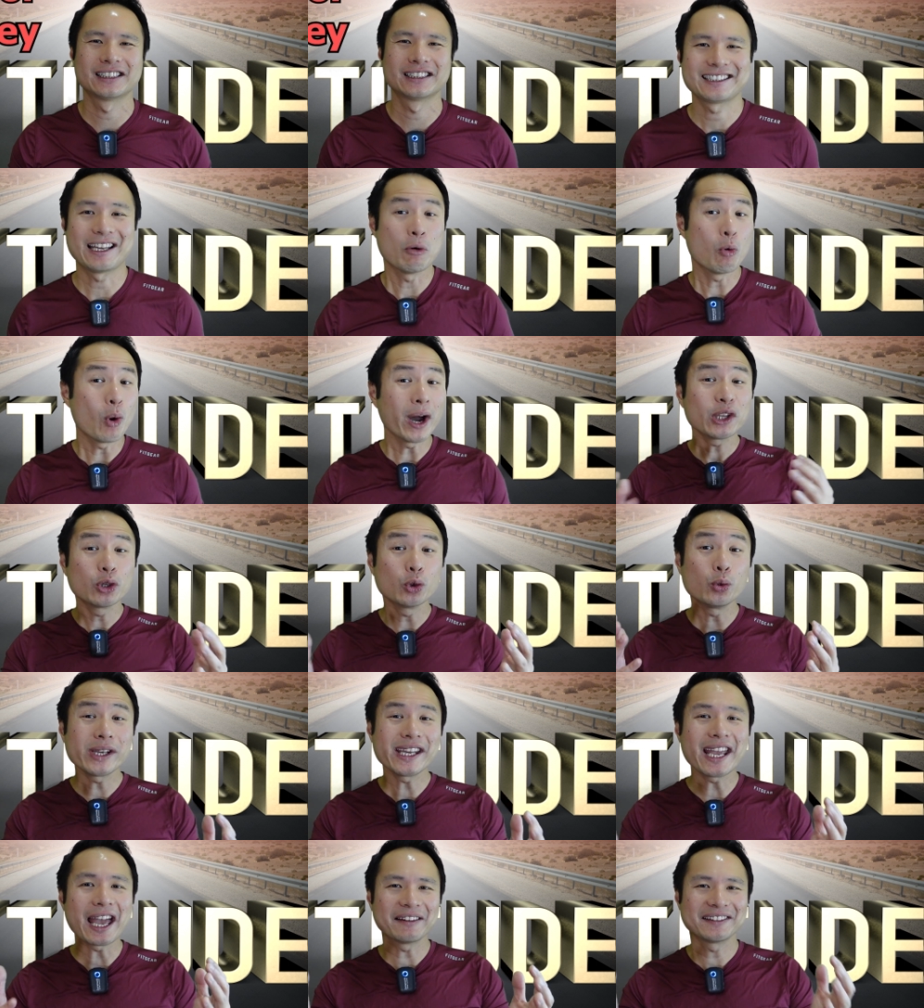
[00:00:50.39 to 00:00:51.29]
And why do
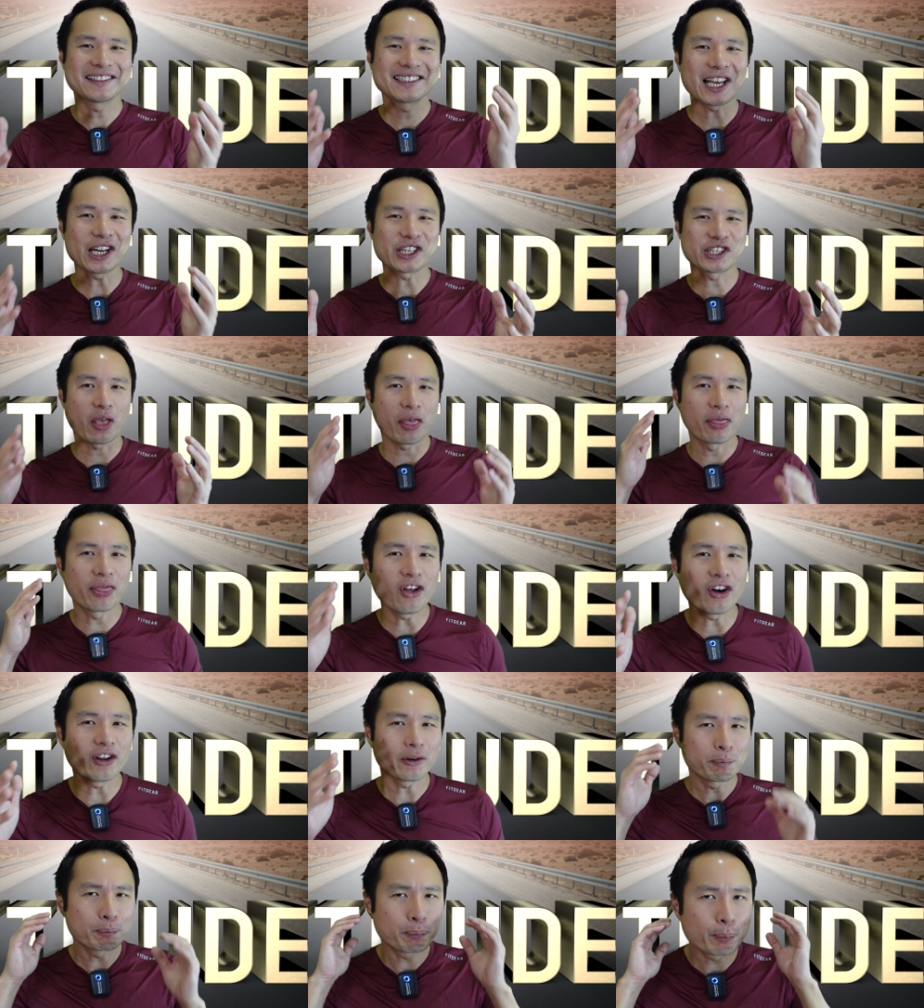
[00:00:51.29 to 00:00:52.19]
we have such a
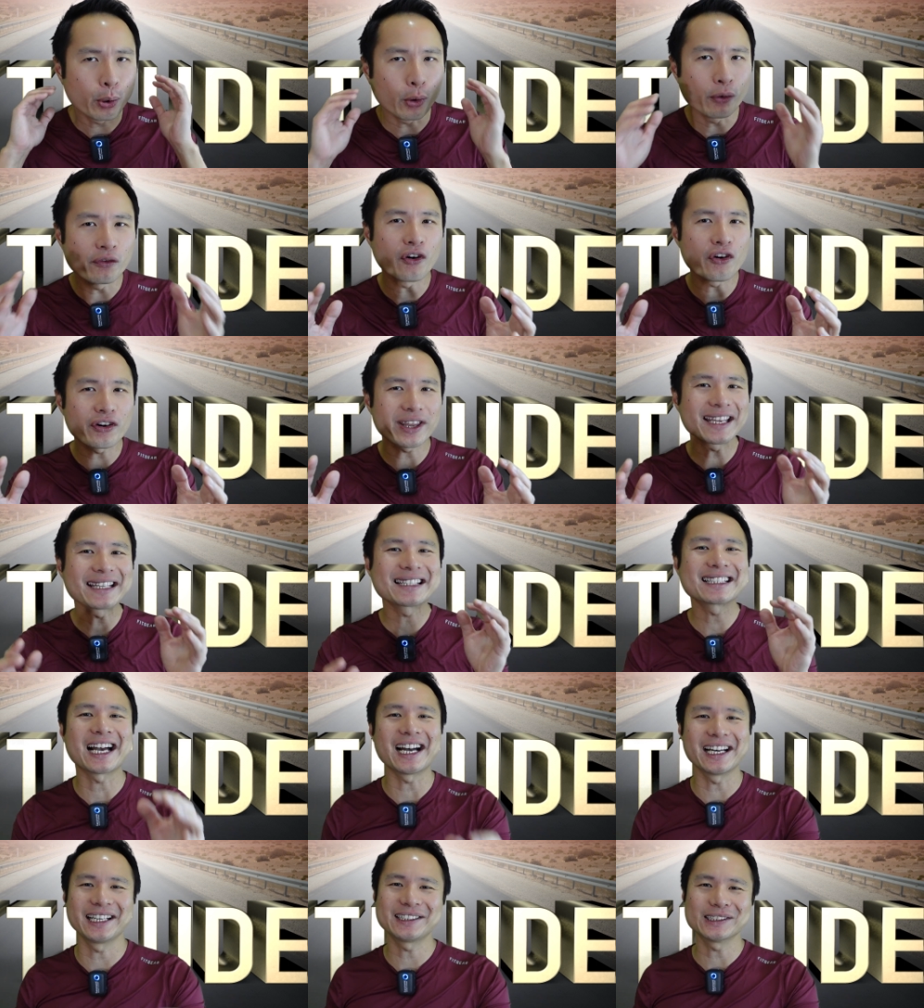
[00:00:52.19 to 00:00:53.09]
thought-provoking
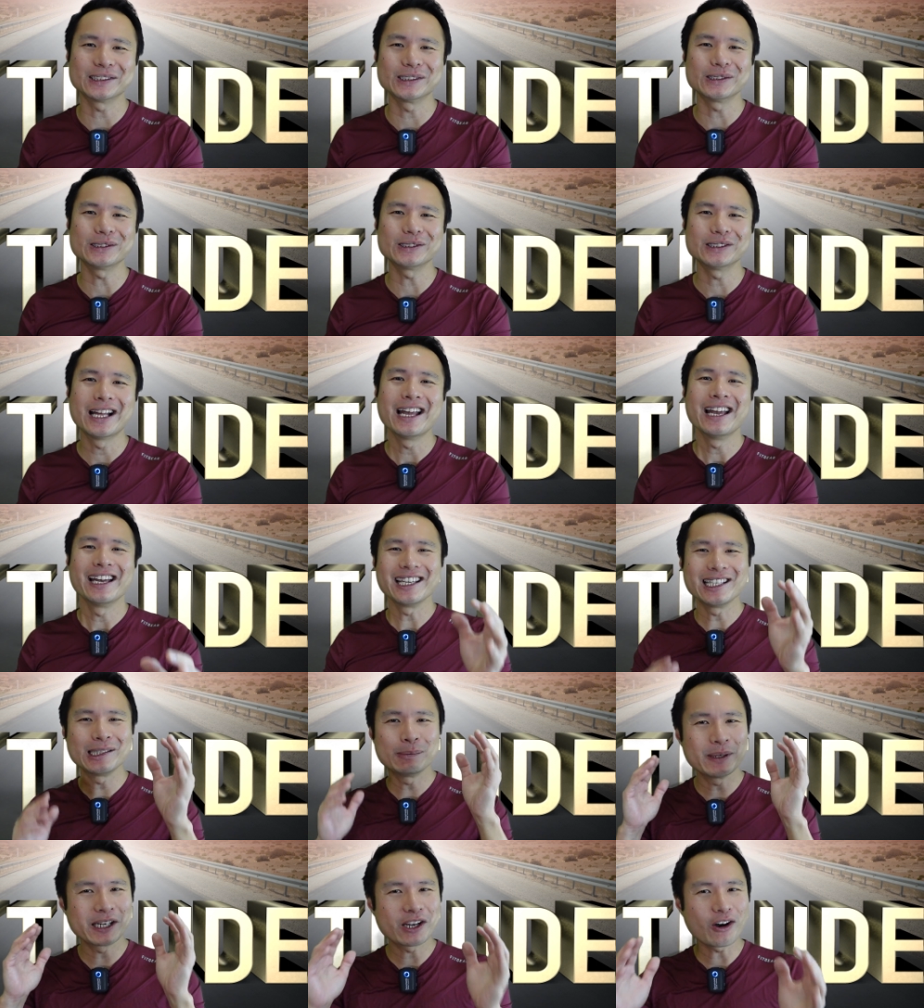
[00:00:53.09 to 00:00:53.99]
title?
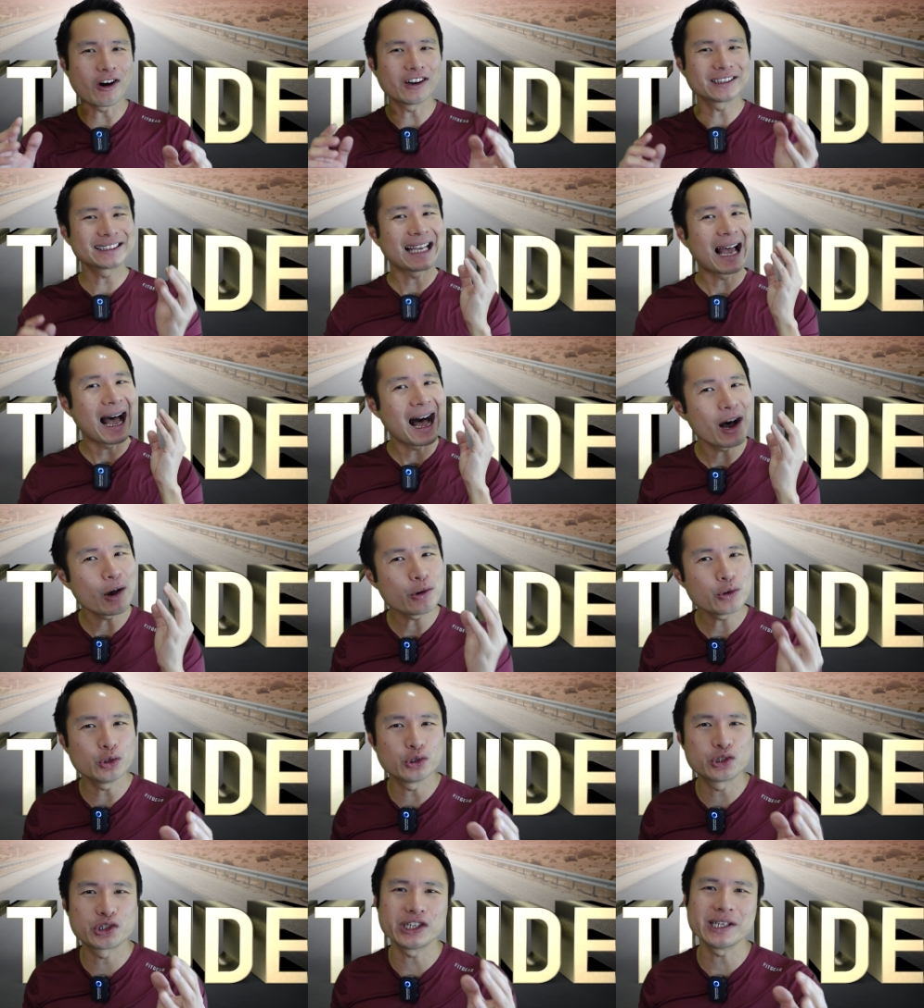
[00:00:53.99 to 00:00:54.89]
Is because how
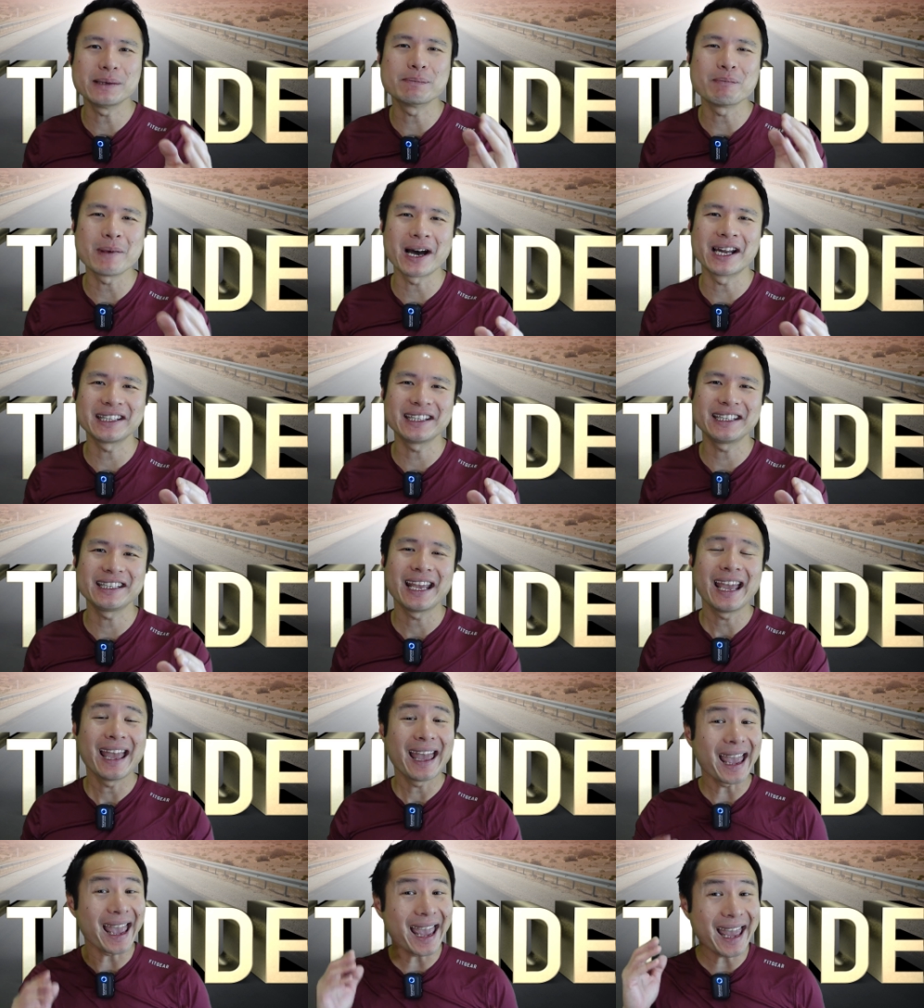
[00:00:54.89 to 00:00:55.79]
you treat money
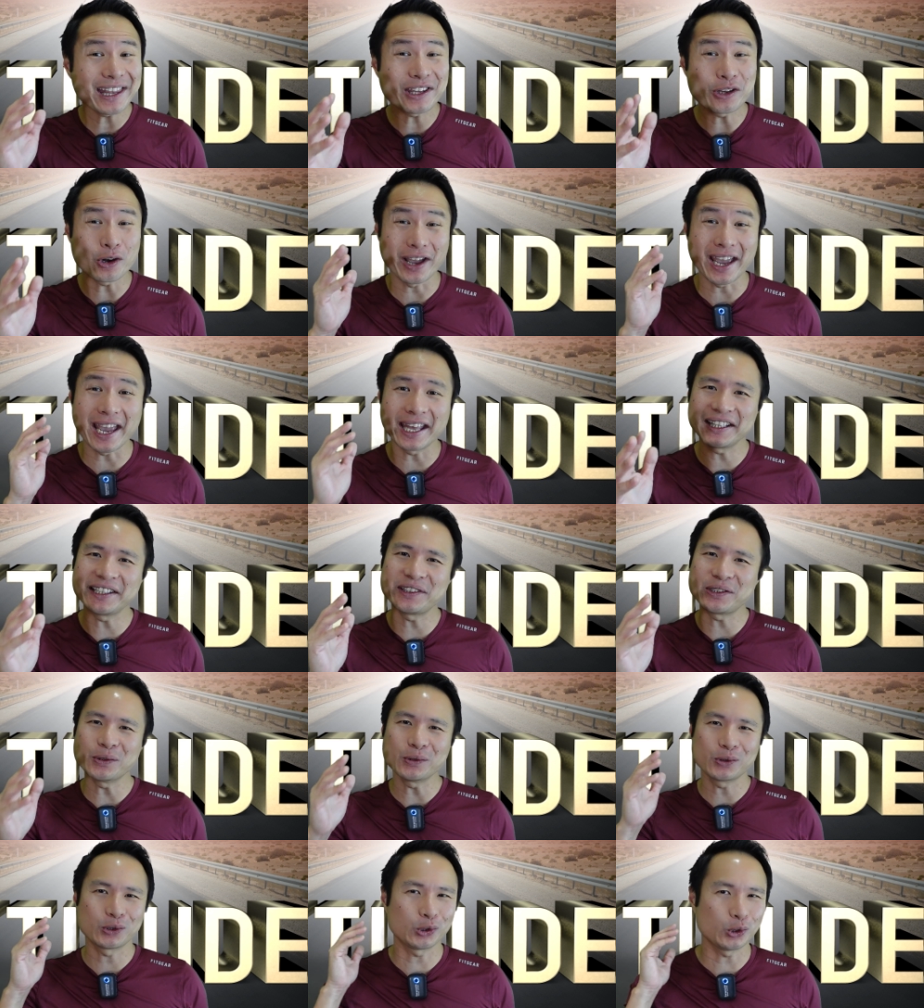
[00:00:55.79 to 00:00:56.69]
and your
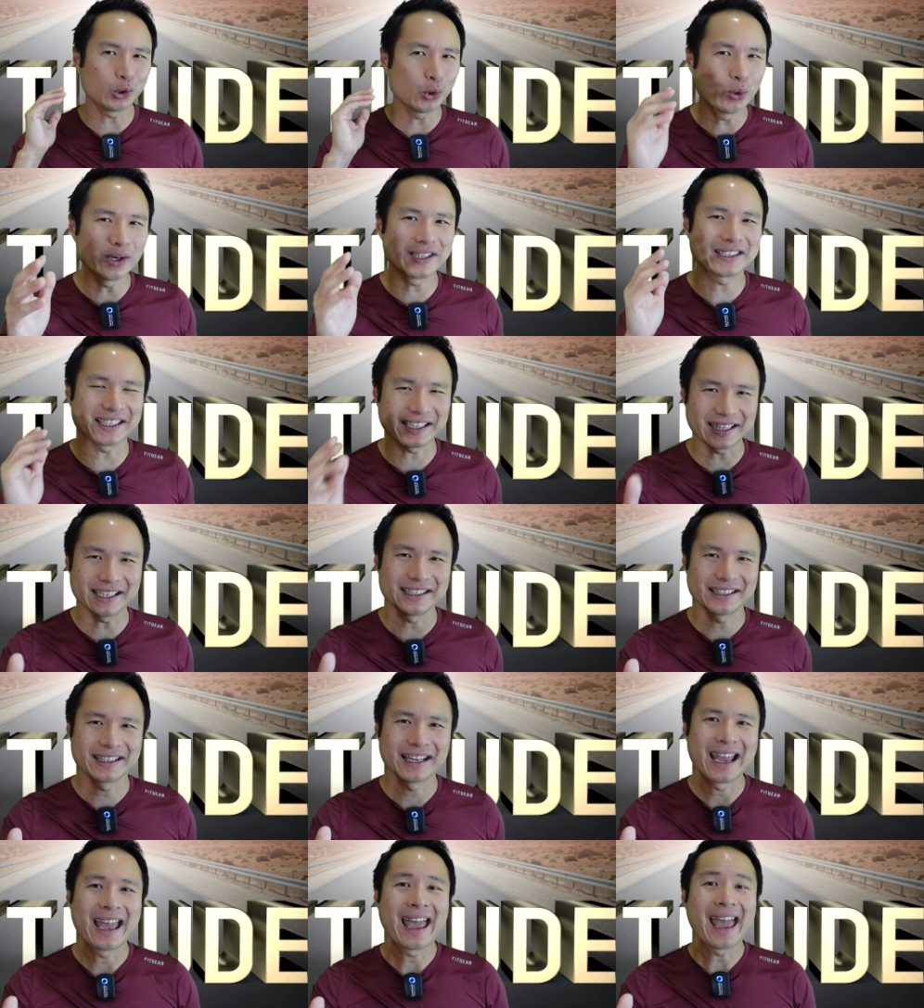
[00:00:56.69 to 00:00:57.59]
attitude towards
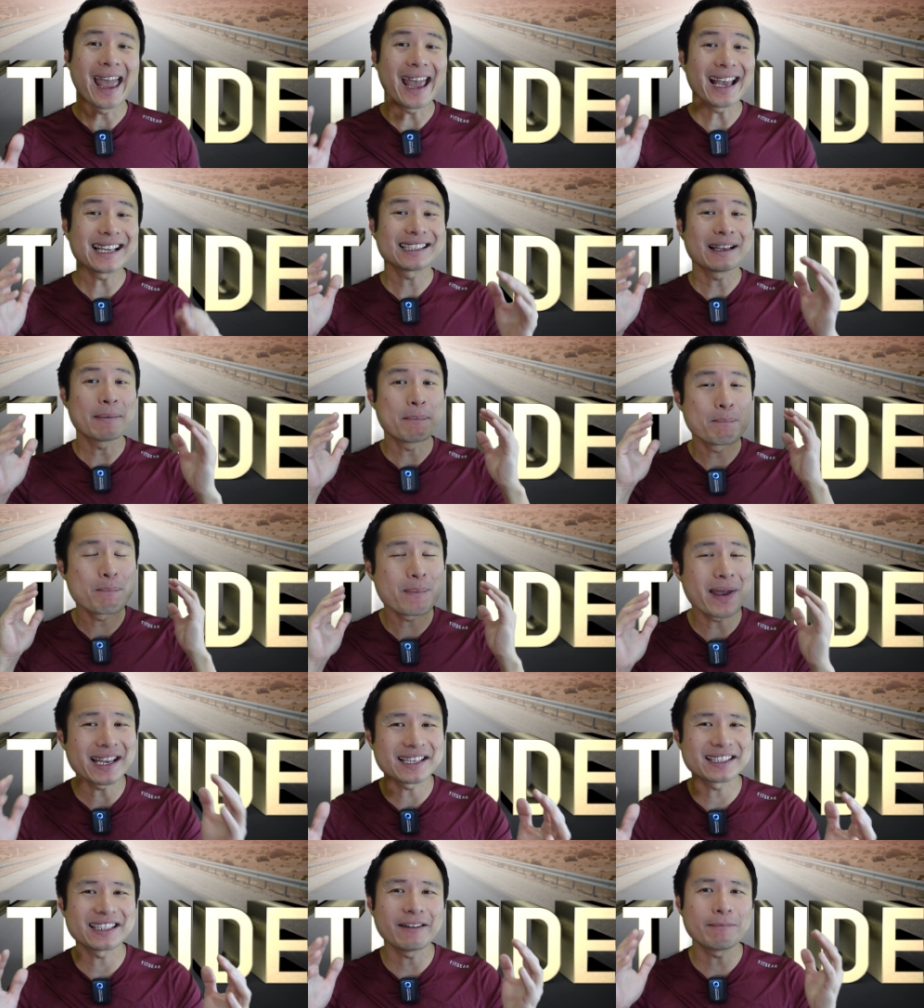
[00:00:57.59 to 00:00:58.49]
it has a
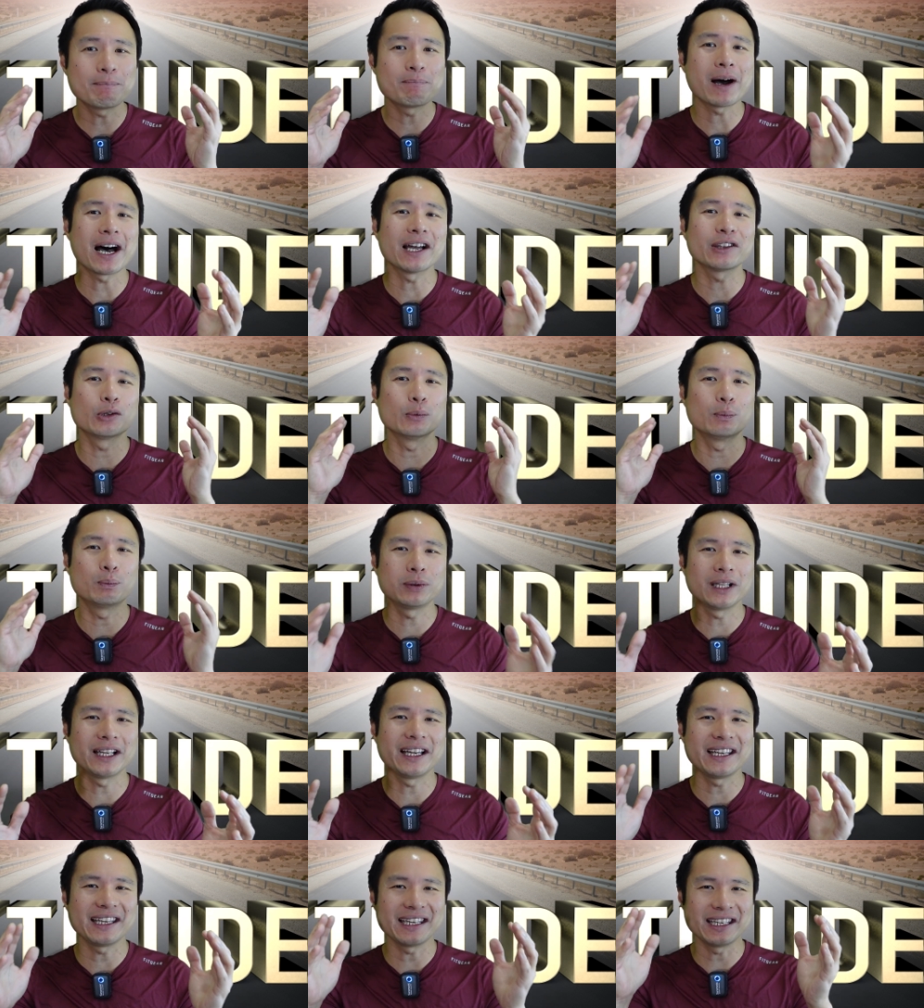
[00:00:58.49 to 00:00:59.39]
massive part to
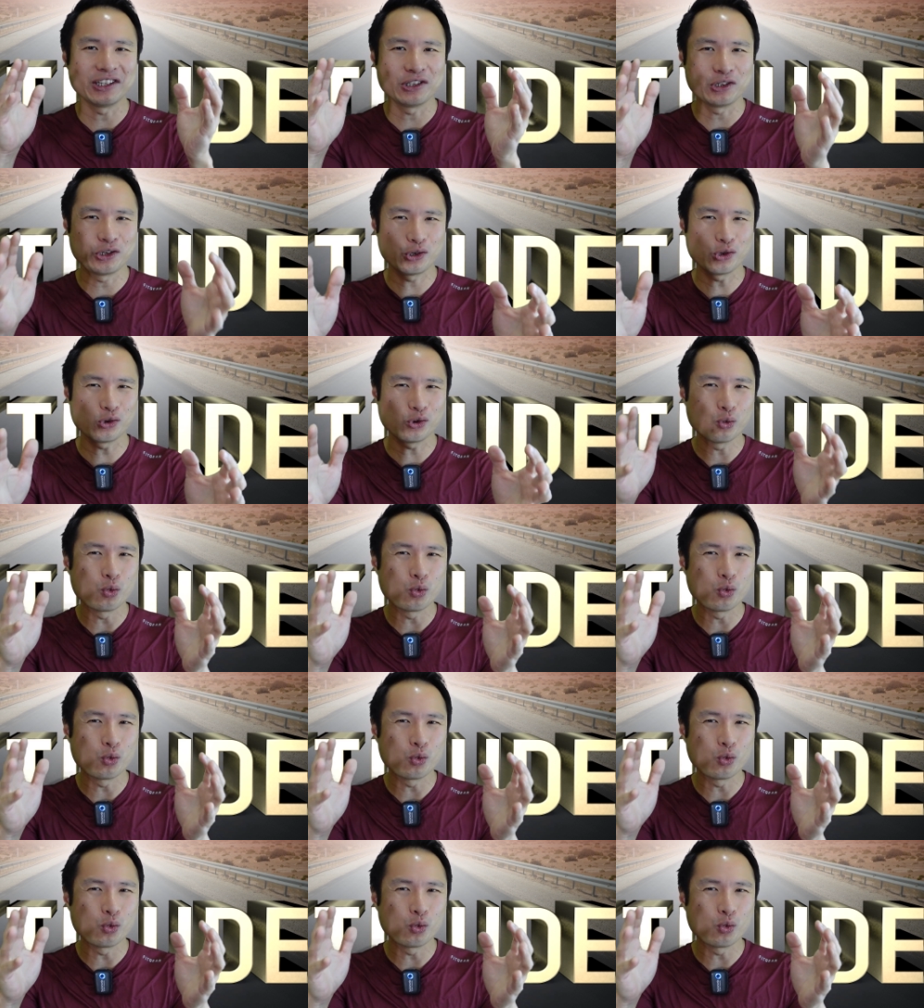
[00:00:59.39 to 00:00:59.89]
play in you